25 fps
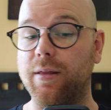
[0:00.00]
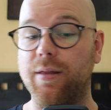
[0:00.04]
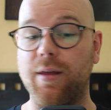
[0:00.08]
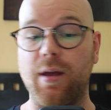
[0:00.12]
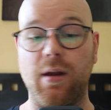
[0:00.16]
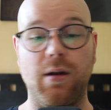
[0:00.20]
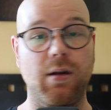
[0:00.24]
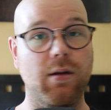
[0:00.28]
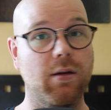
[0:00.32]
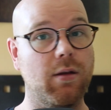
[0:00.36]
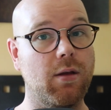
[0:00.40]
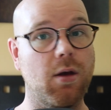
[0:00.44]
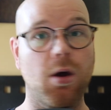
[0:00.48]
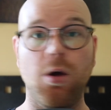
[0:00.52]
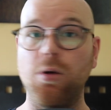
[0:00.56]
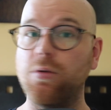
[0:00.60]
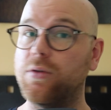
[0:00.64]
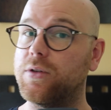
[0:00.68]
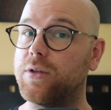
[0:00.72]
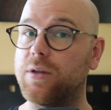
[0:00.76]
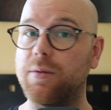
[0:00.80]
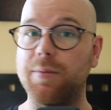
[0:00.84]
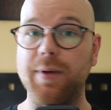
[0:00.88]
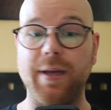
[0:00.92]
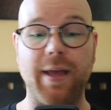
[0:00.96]
then go
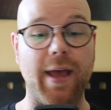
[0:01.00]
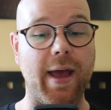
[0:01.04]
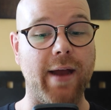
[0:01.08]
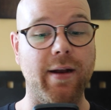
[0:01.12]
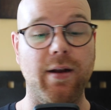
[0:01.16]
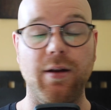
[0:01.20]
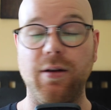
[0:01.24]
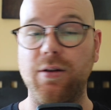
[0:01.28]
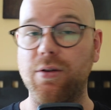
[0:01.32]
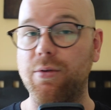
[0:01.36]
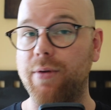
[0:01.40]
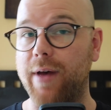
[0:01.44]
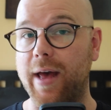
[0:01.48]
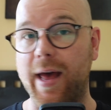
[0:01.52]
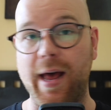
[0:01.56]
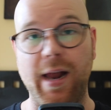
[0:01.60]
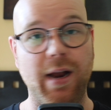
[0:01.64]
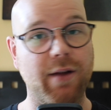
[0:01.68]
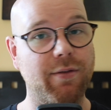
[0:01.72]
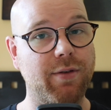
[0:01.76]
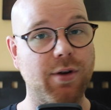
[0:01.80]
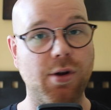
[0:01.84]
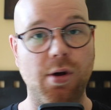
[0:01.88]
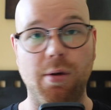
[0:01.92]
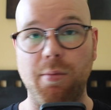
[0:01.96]
to them again and do a hell
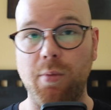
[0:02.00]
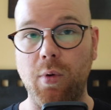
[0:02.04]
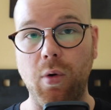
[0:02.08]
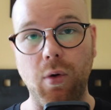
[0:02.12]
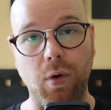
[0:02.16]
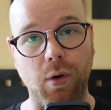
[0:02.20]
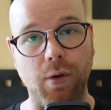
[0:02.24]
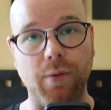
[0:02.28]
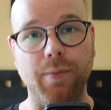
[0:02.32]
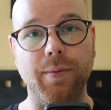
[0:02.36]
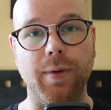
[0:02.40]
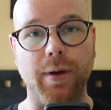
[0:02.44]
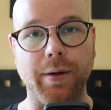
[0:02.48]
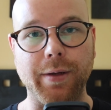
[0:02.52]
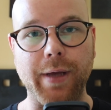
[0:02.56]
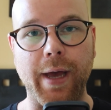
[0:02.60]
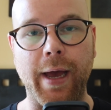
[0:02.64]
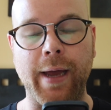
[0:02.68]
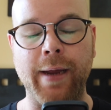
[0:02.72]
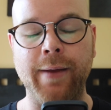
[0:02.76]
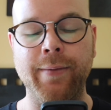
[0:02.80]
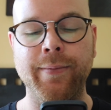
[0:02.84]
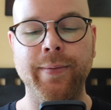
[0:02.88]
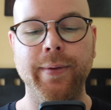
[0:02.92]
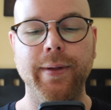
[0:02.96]
of a lot more,
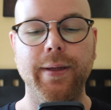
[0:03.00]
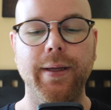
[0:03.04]
okay?